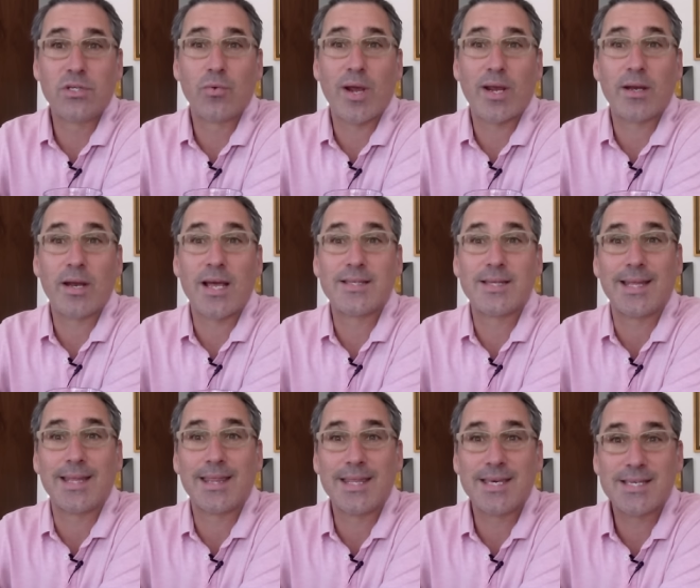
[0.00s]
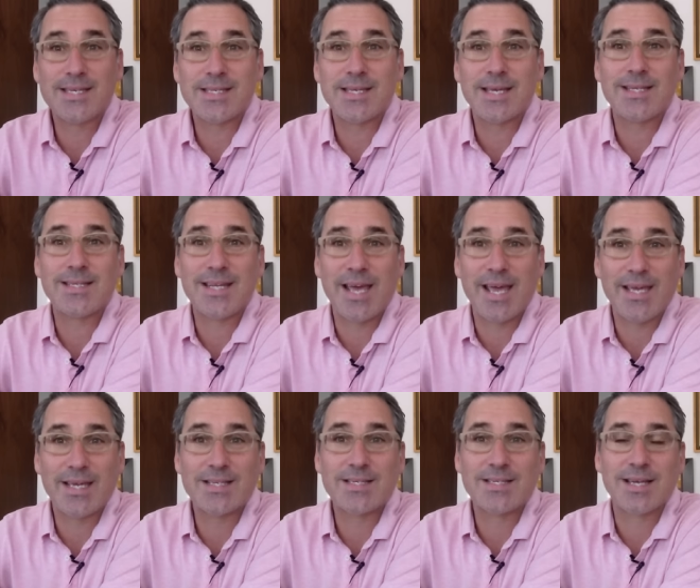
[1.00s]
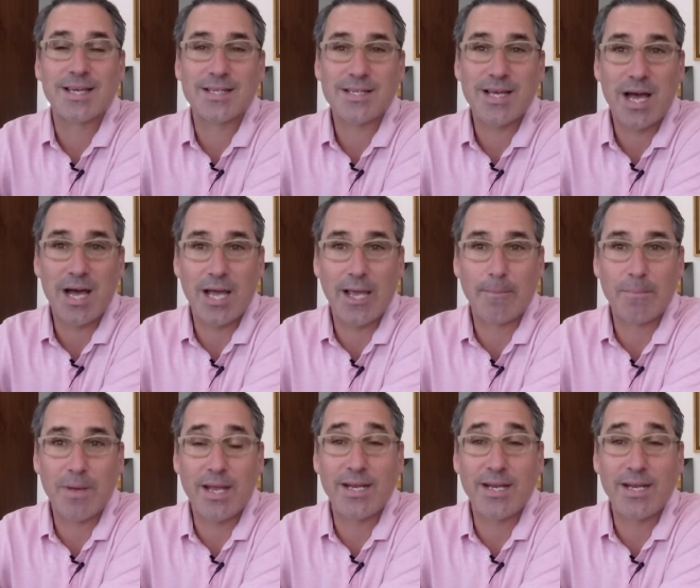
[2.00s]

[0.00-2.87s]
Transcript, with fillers: to recognize that this takes time,